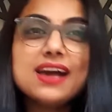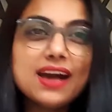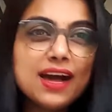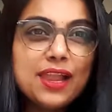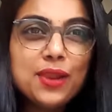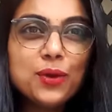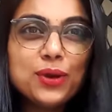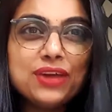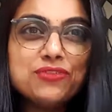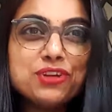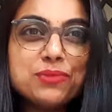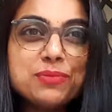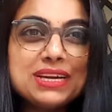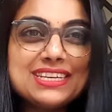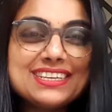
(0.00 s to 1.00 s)
Hello
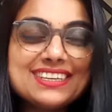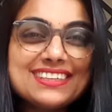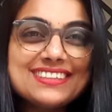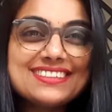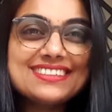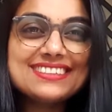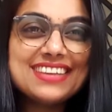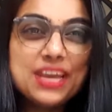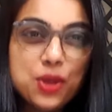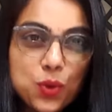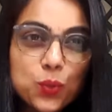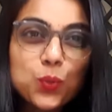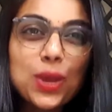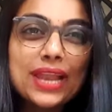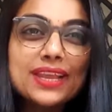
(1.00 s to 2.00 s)
everybody.
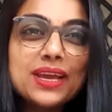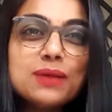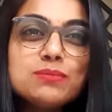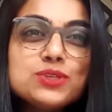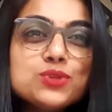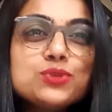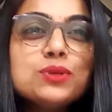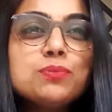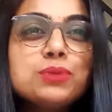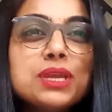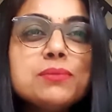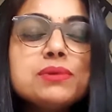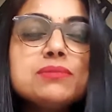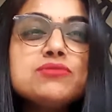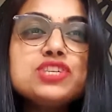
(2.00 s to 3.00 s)
Welcome to the
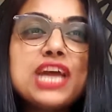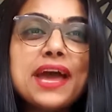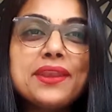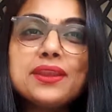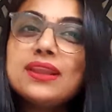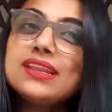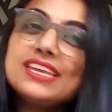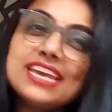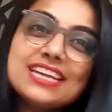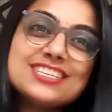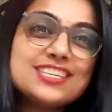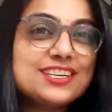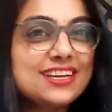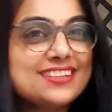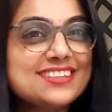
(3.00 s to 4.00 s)
premium channel yet
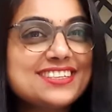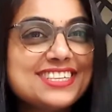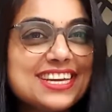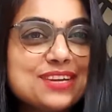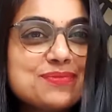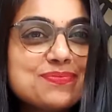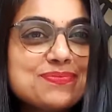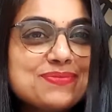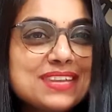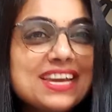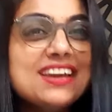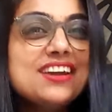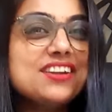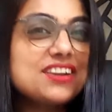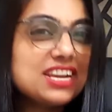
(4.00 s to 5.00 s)
another time.
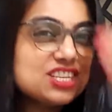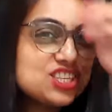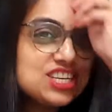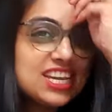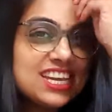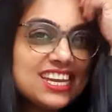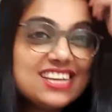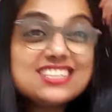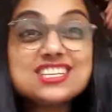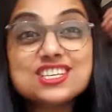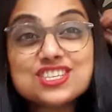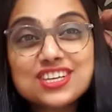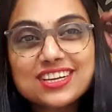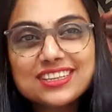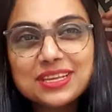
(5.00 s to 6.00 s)
Rajni,
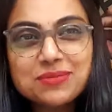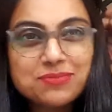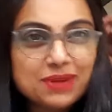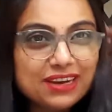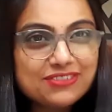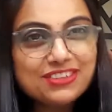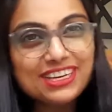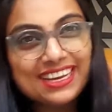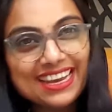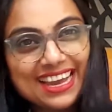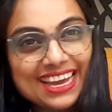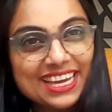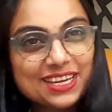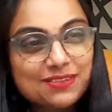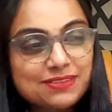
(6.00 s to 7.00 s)
Sashakt Empowering
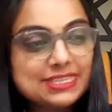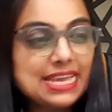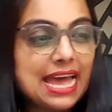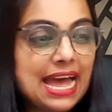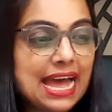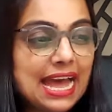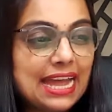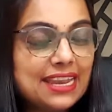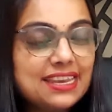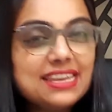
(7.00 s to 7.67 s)
Lives, and